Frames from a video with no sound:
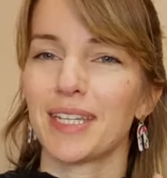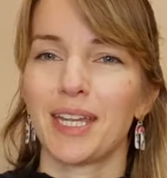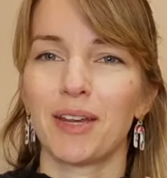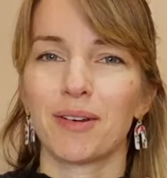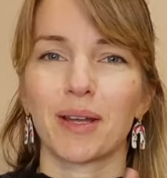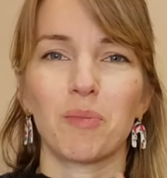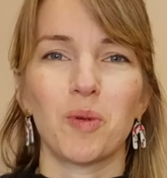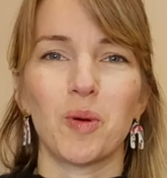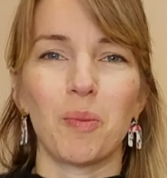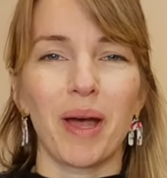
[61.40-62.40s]
in hearing
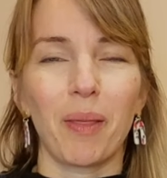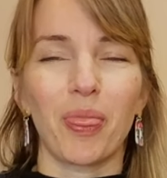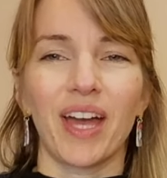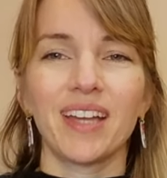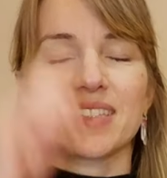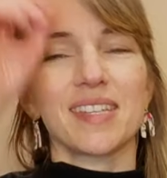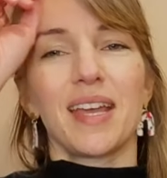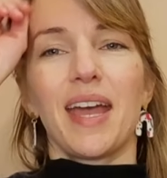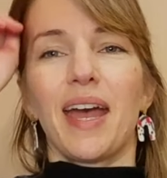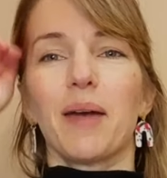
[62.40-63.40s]
more about that.
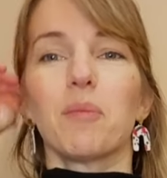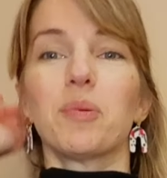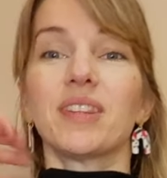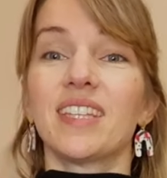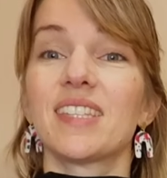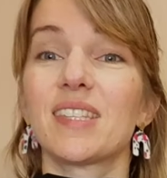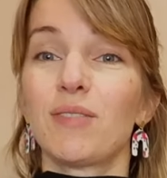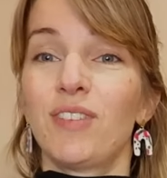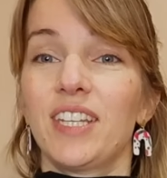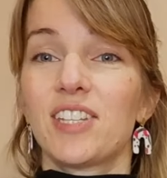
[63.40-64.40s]
But this is the
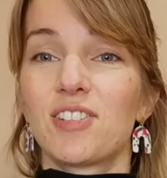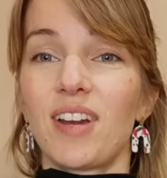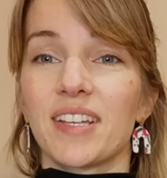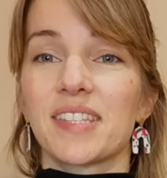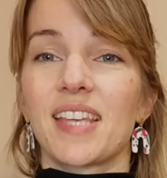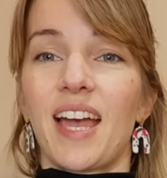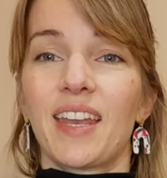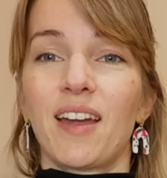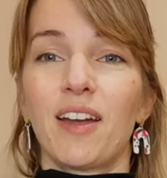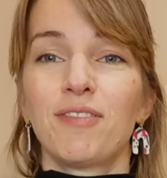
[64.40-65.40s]
finished dress,
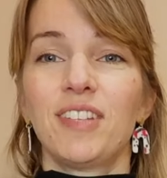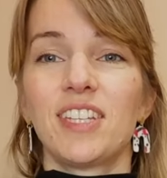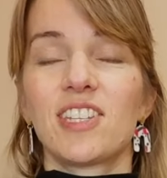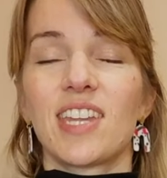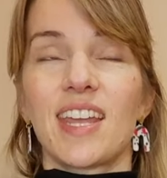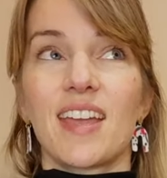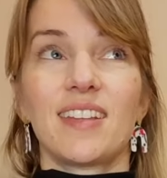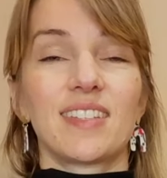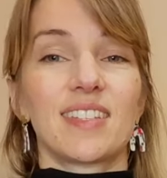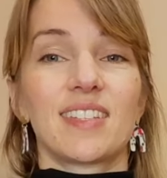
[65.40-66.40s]
and I finished
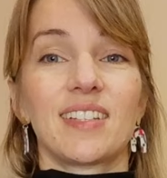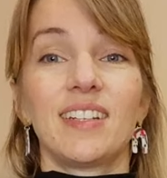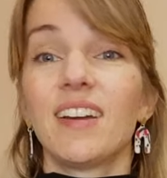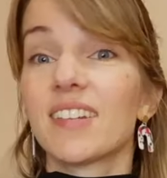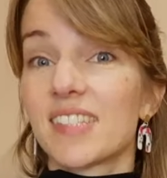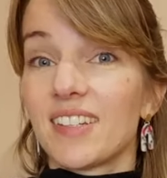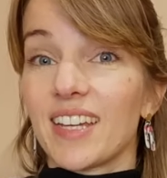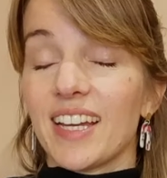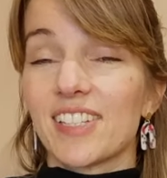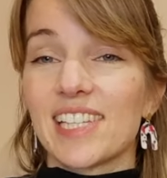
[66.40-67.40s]
it last night
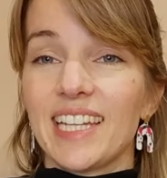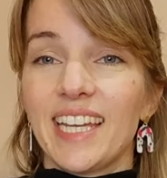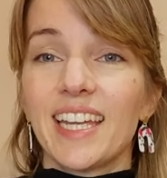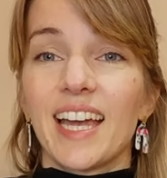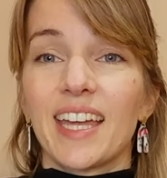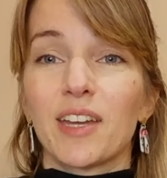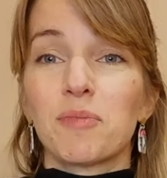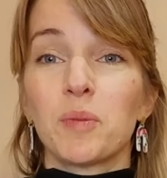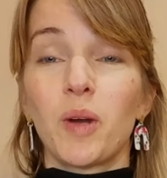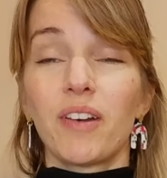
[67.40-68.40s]
actually, and I've
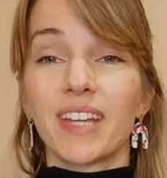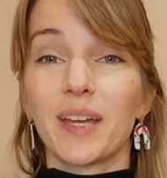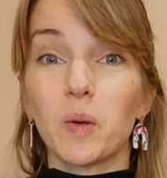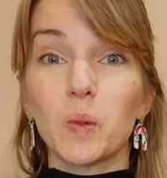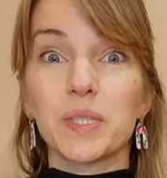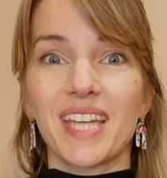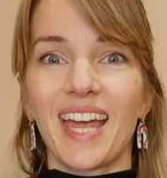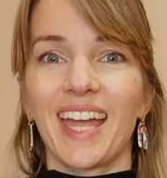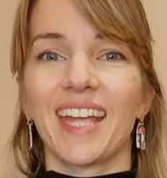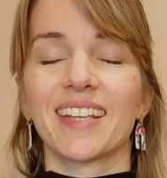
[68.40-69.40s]
been wearing it all
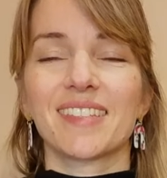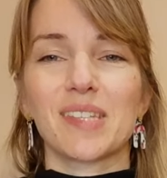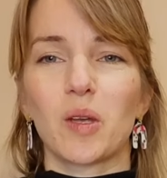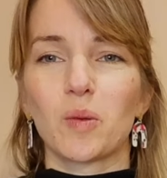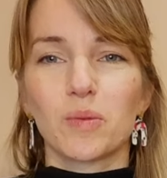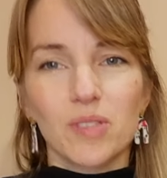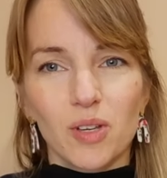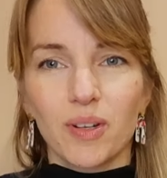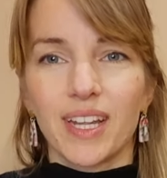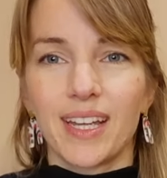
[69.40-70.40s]
day. So
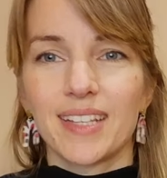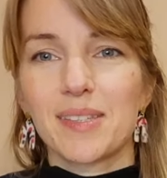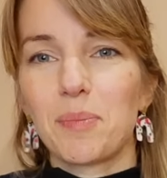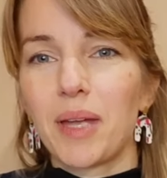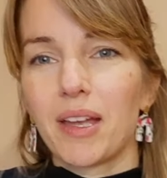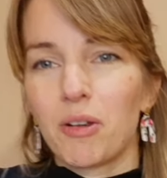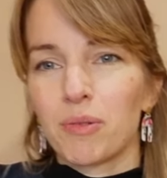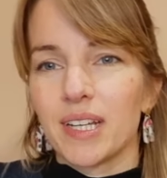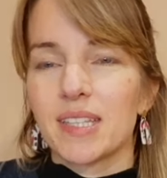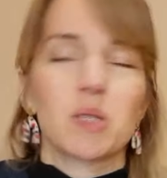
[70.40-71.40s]
sorry, it is a bit
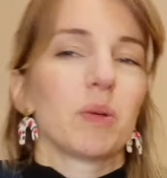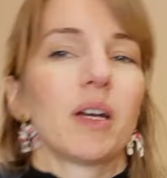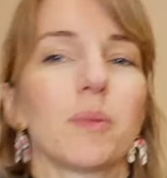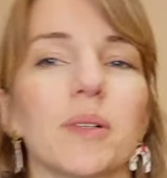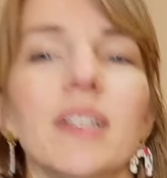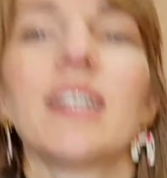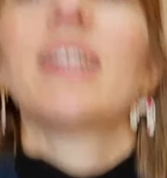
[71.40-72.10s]
creased, but I will